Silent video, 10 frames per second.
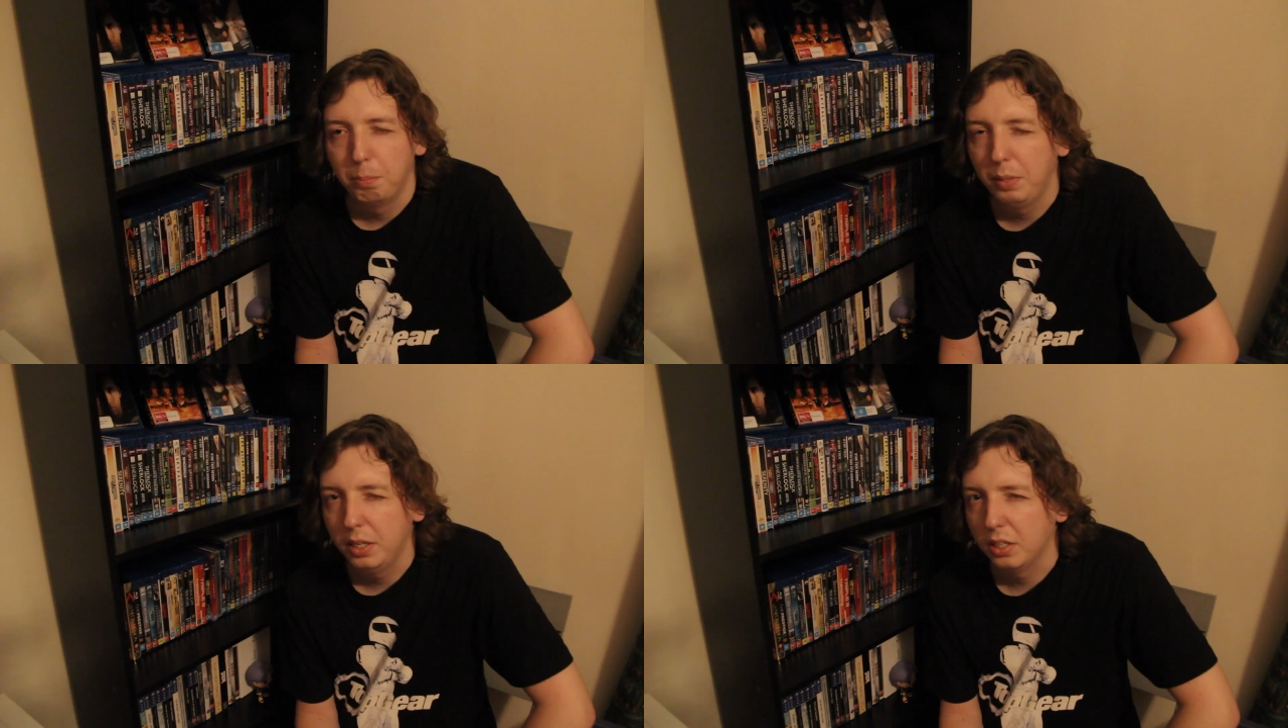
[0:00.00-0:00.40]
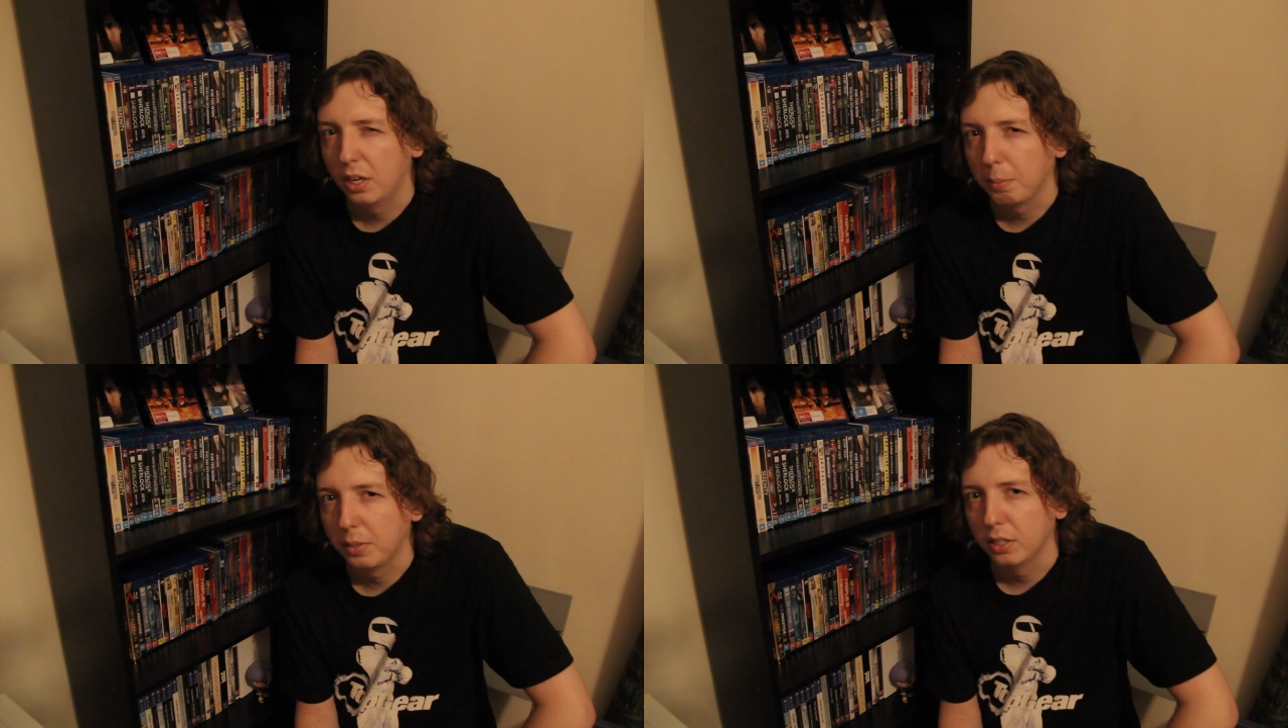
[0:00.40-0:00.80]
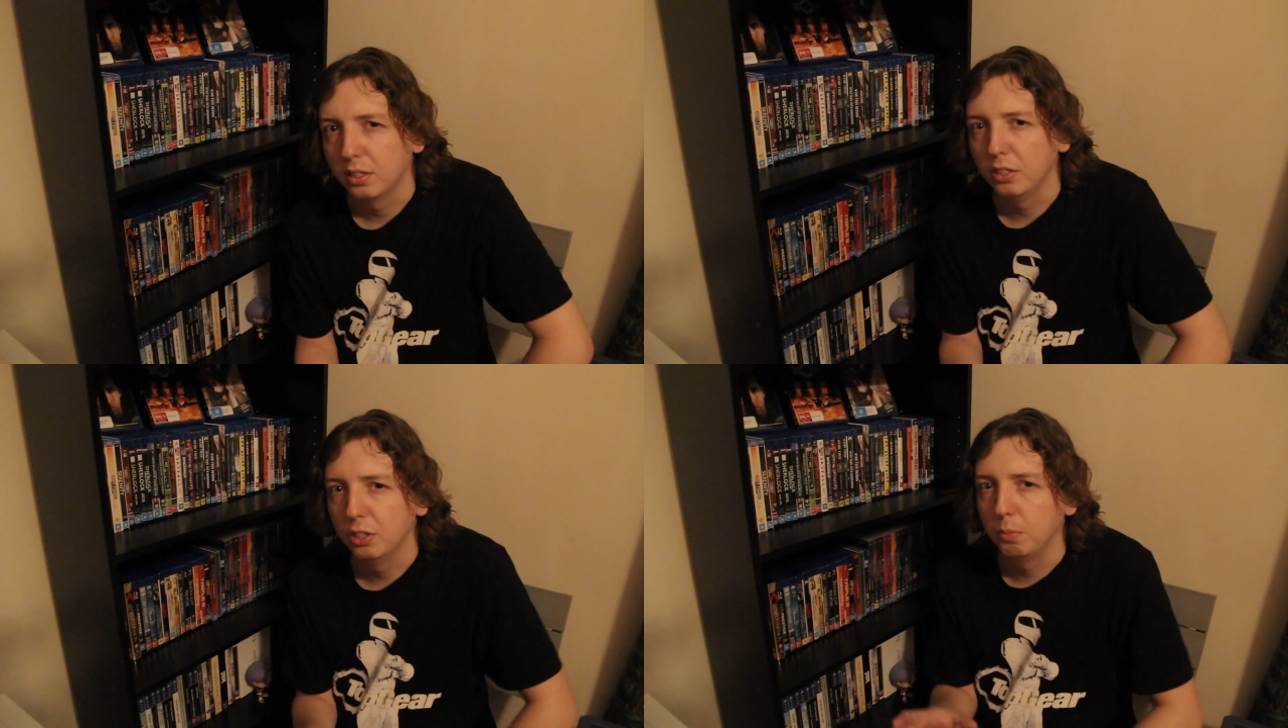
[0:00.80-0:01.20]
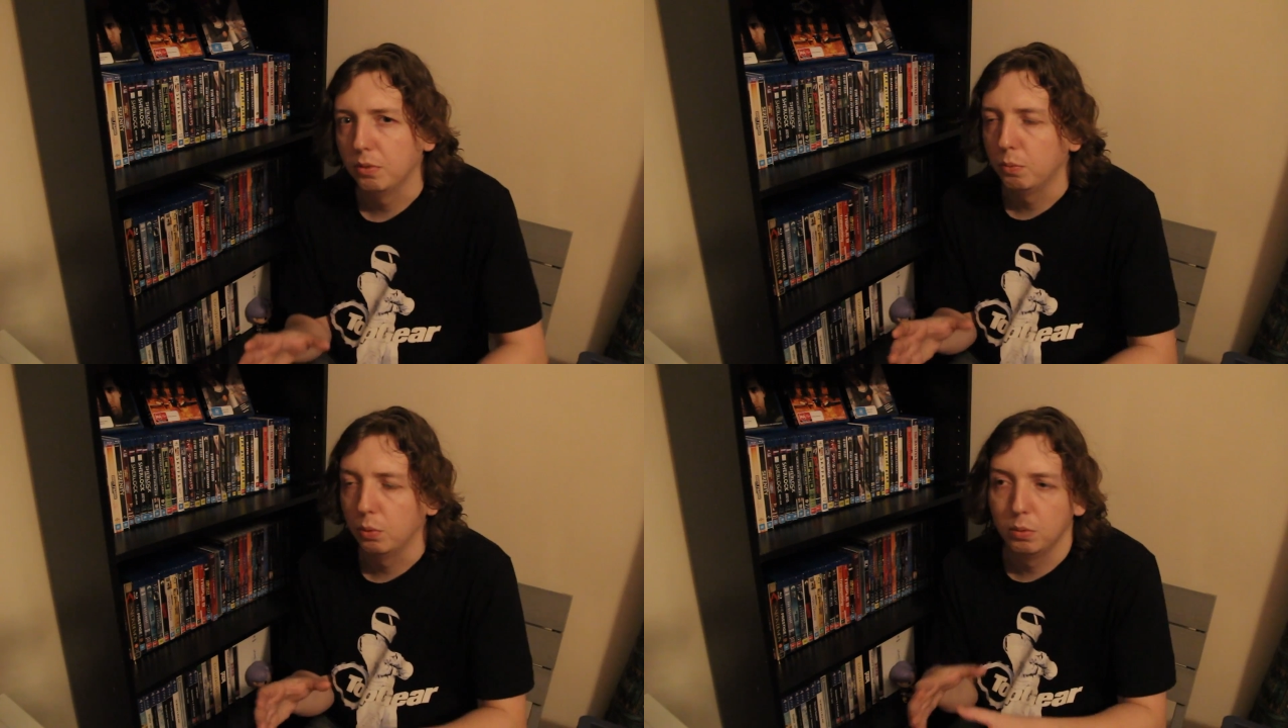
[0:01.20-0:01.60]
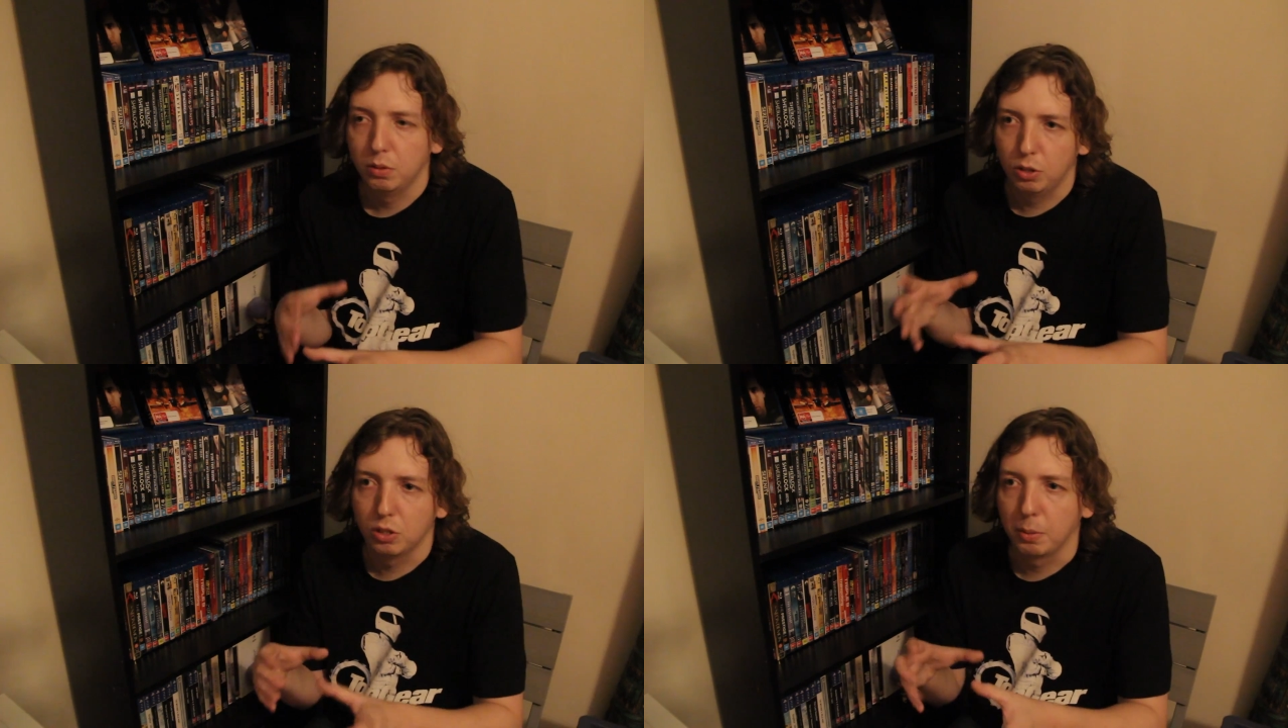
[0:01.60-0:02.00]
bit typecast in terms of, well,
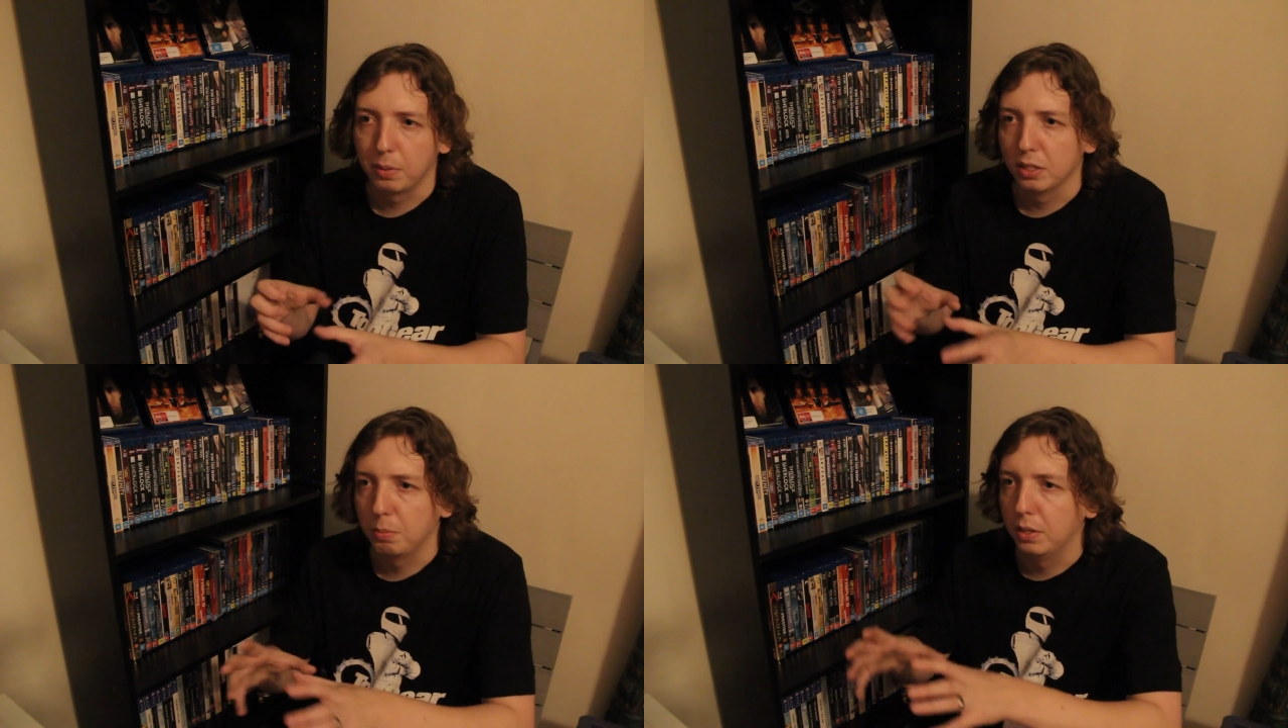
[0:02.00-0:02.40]
not typecast,